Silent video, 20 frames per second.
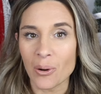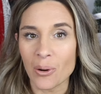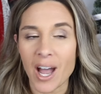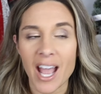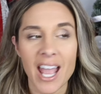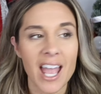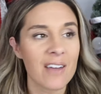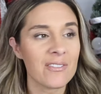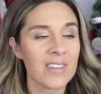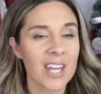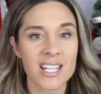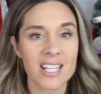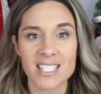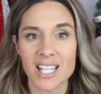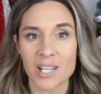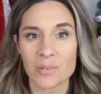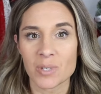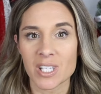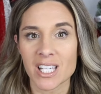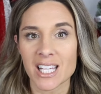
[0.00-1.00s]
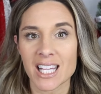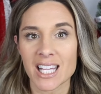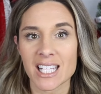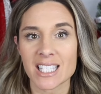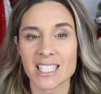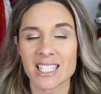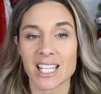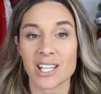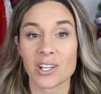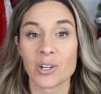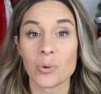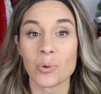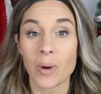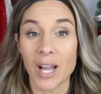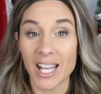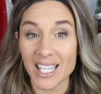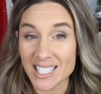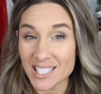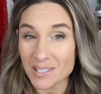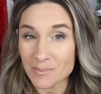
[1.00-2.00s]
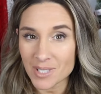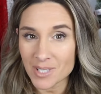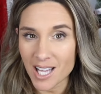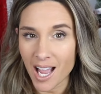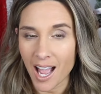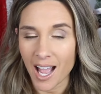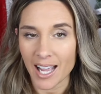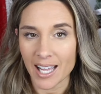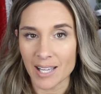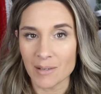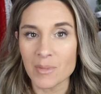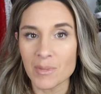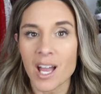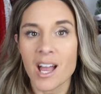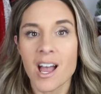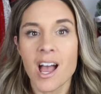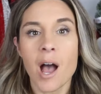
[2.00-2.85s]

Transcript: I have not done one of these in quite some time,